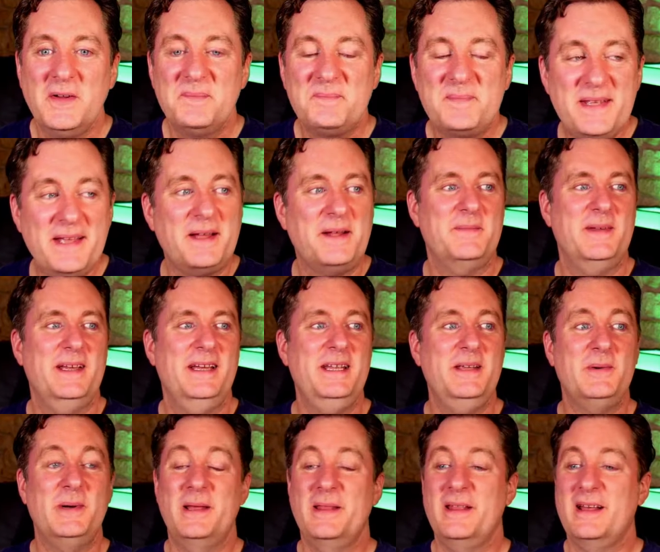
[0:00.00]
yeah,
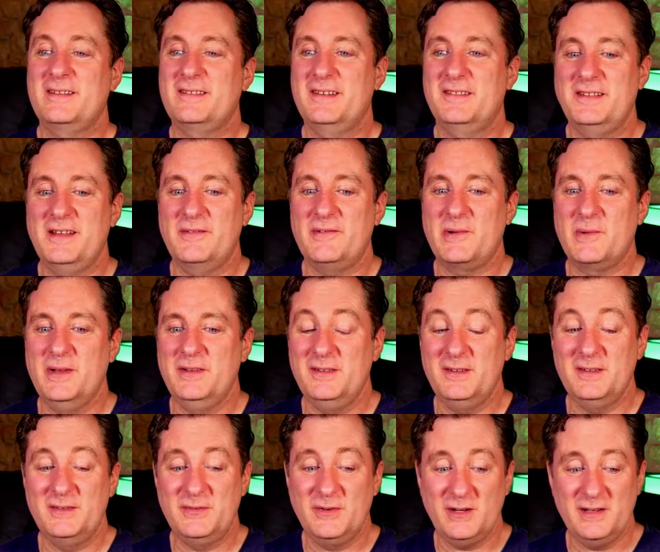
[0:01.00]
anyway, that's the 7
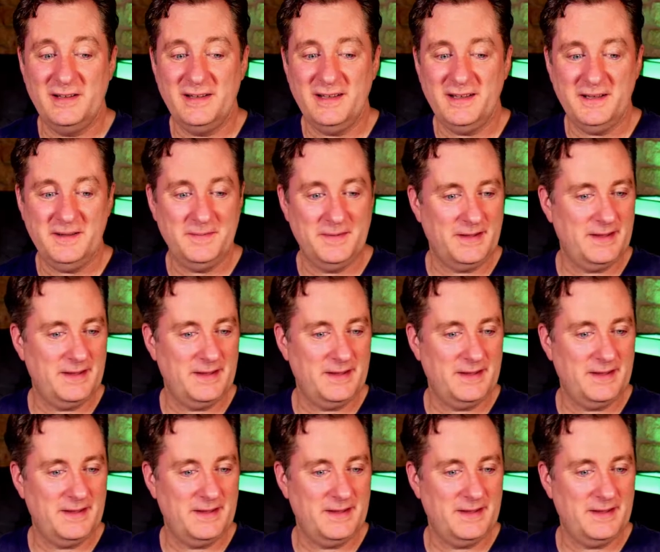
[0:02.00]
reasons for today.